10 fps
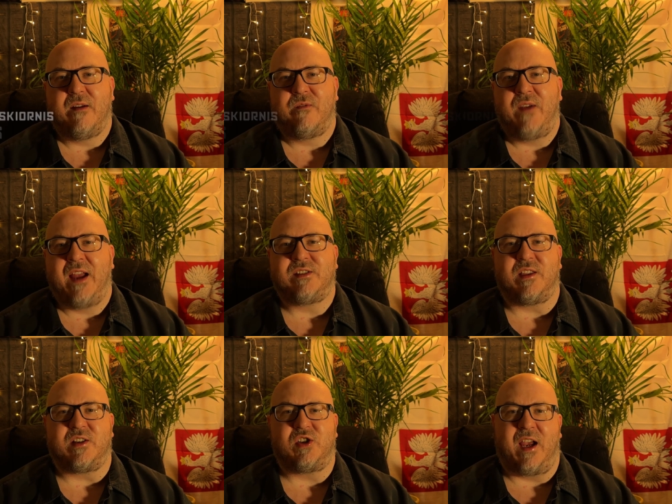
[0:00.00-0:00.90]
Fans of
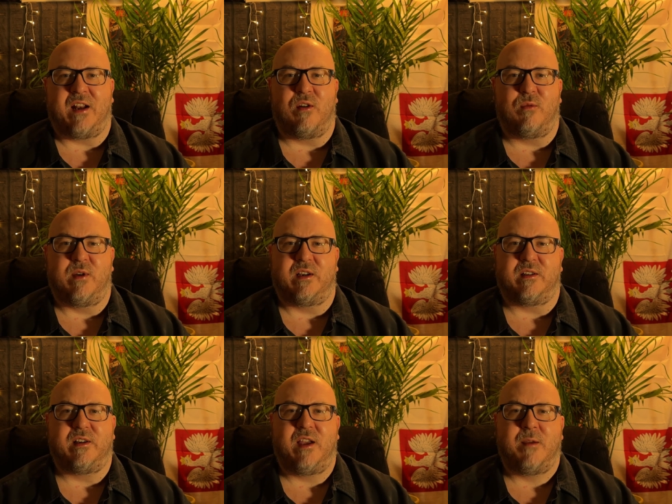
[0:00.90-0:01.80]
the channel
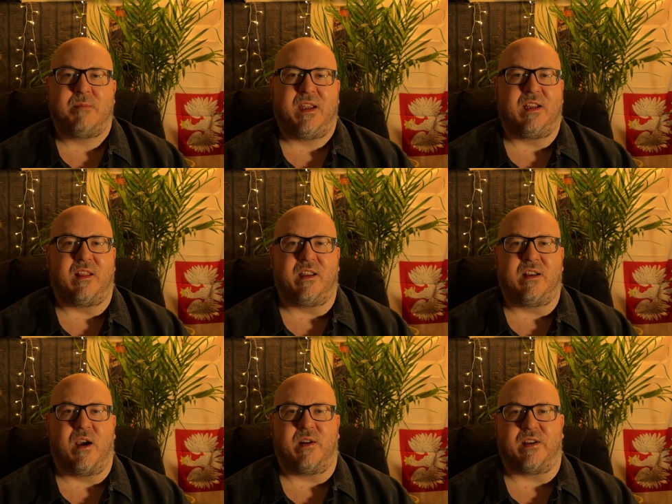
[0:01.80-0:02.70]
will immediately
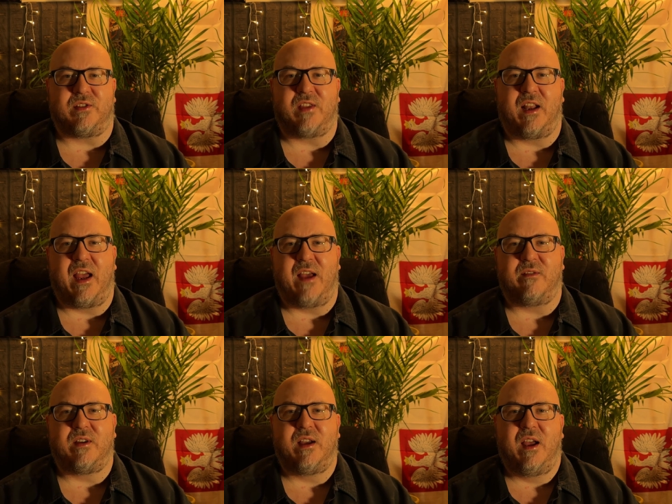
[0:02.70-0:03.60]
notice that I have